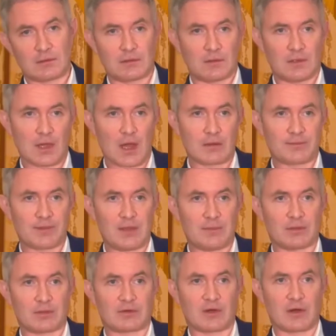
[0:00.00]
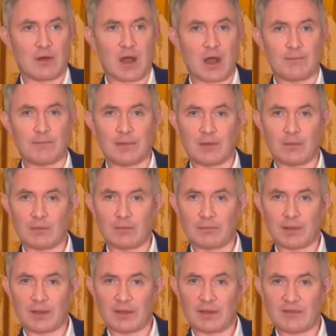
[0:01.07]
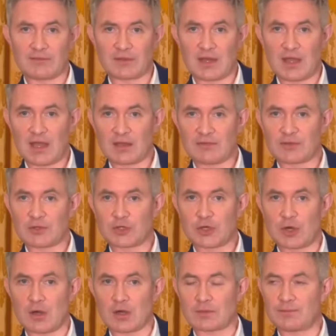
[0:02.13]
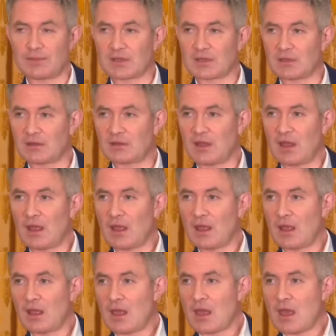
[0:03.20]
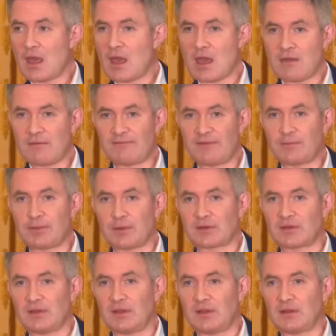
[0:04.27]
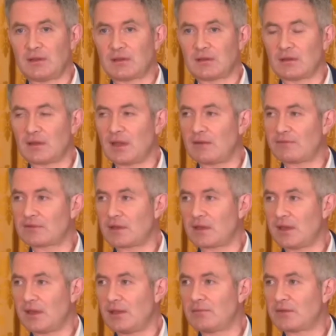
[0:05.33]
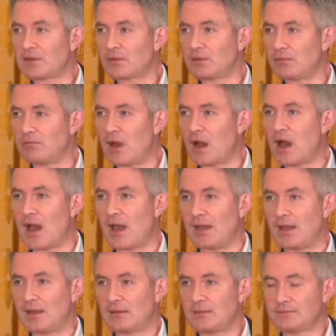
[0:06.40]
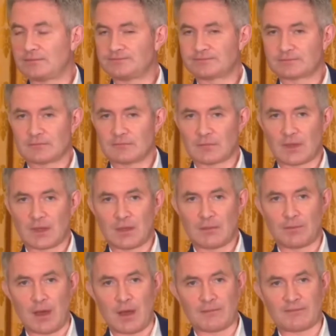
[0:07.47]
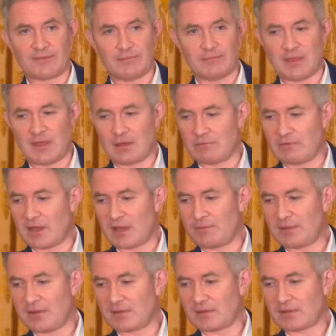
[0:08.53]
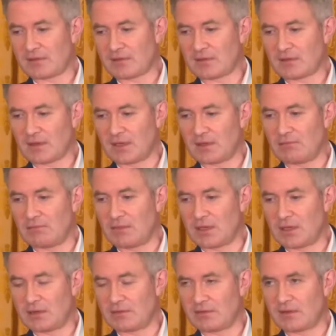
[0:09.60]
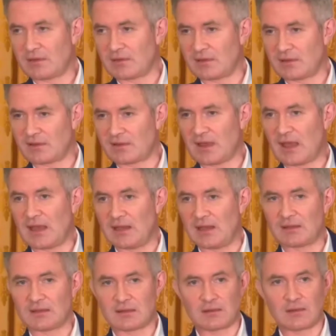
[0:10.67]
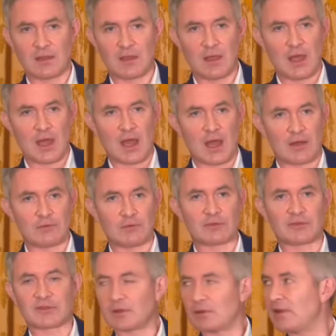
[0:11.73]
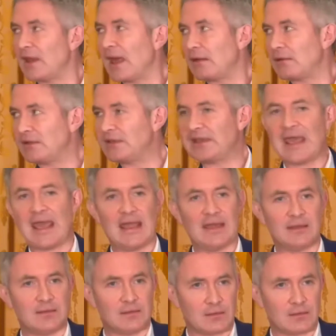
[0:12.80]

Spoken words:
young people grow up, but they've got a heck of a shock because everybody that they have claimed to admire, apart from being rapists and murderers and sadists, are also now dead.